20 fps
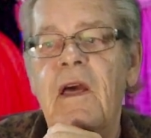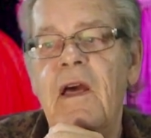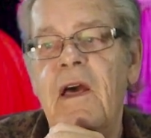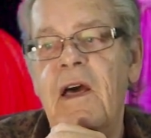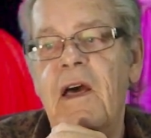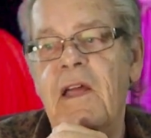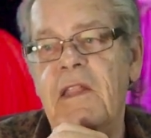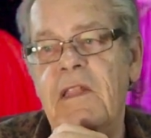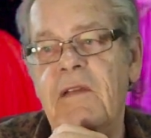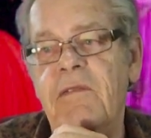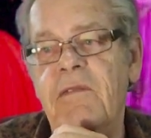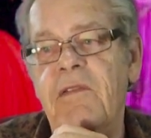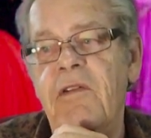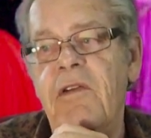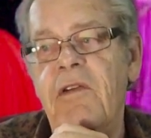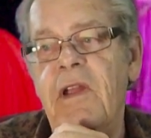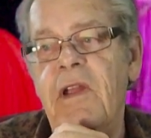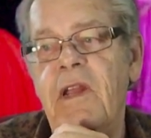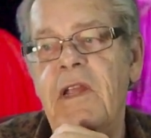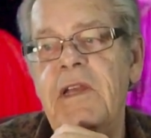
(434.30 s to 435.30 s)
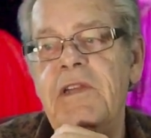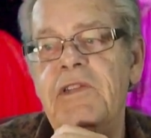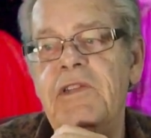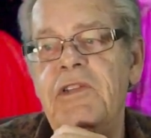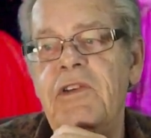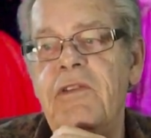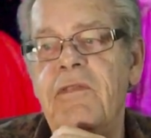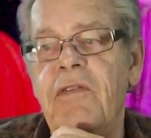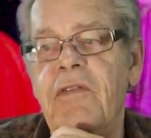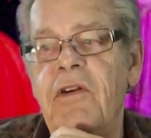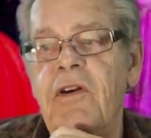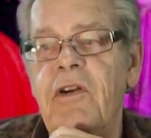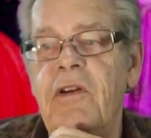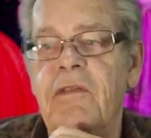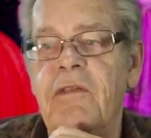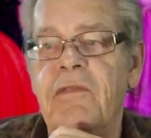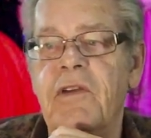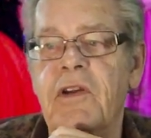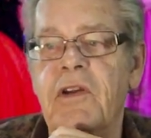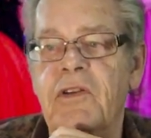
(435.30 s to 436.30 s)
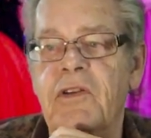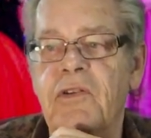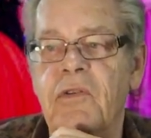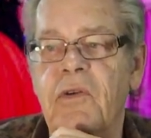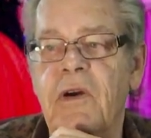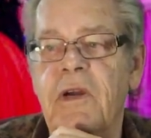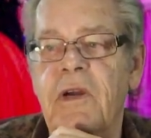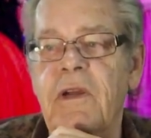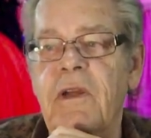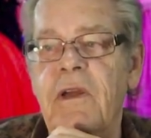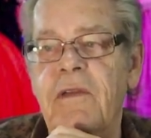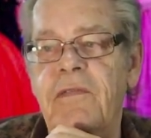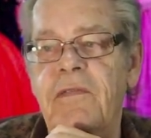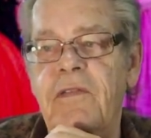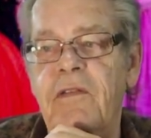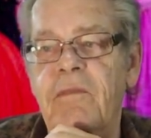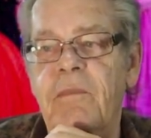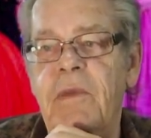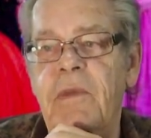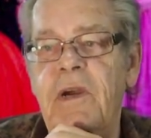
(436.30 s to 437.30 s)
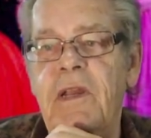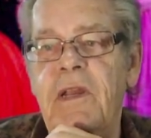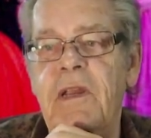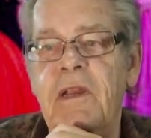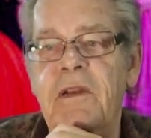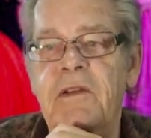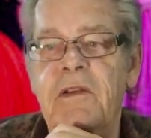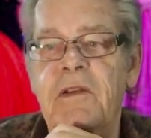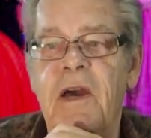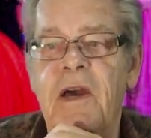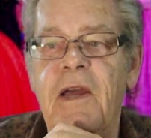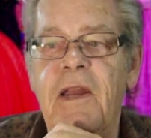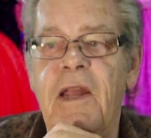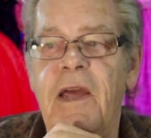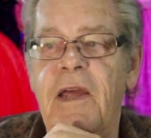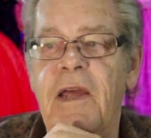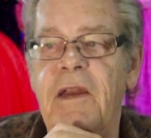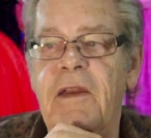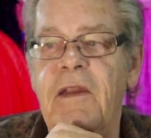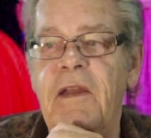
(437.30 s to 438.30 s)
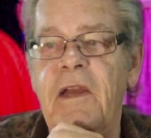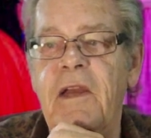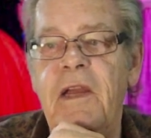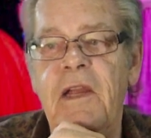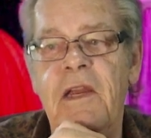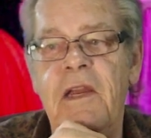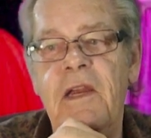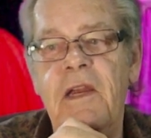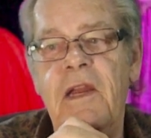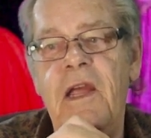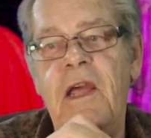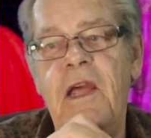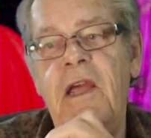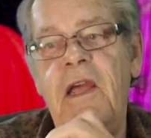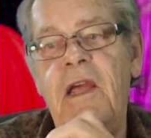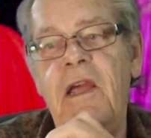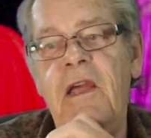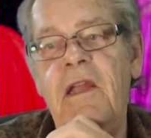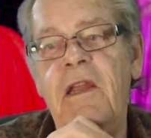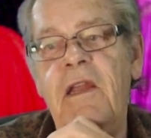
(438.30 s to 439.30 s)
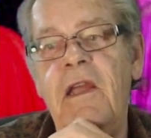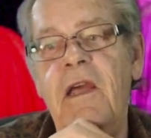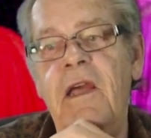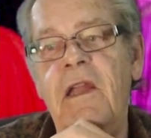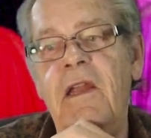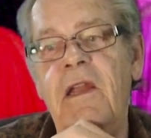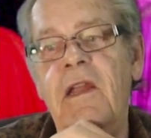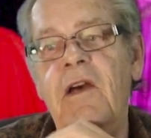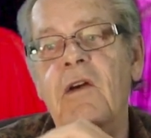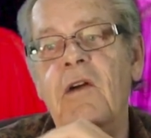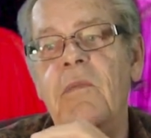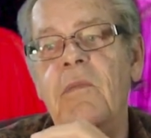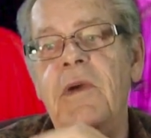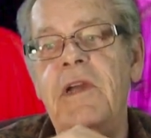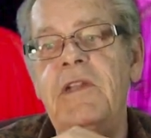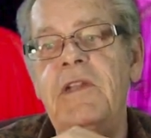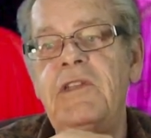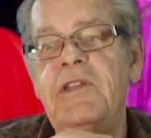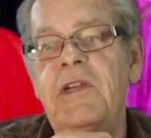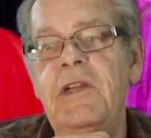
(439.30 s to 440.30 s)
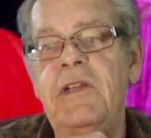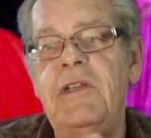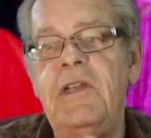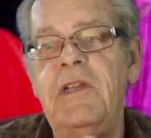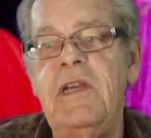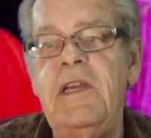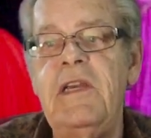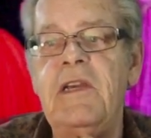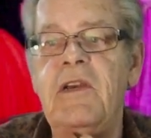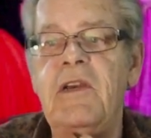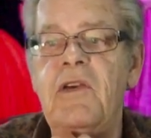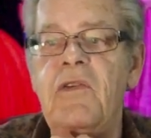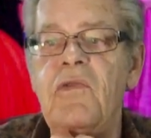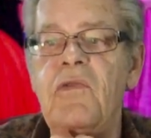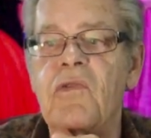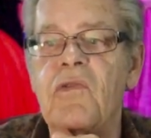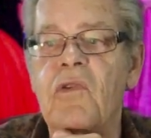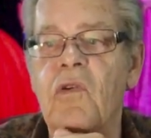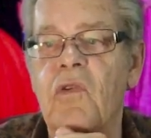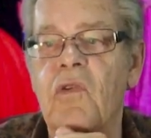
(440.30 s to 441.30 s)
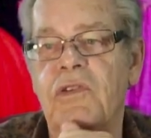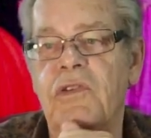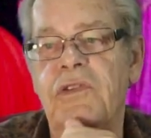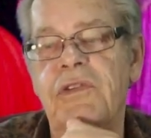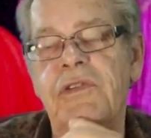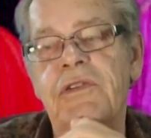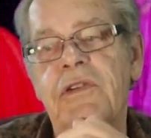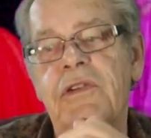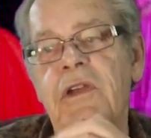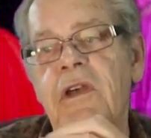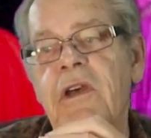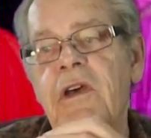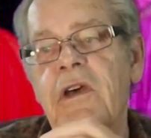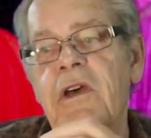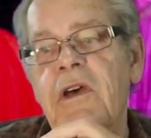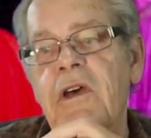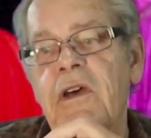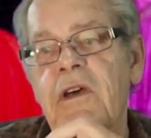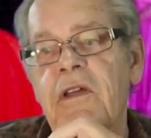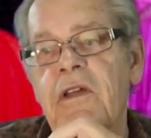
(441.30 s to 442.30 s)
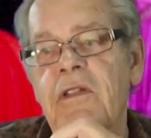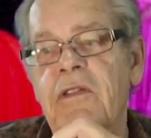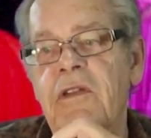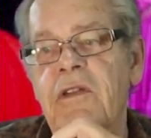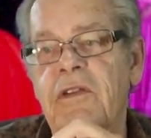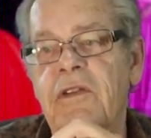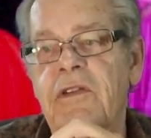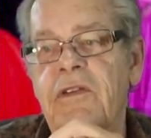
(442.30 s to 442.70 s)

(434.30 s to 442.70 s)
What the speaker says: At the very least, you've heard of katoi if you've been in Thailand. In LGBTQ courses, the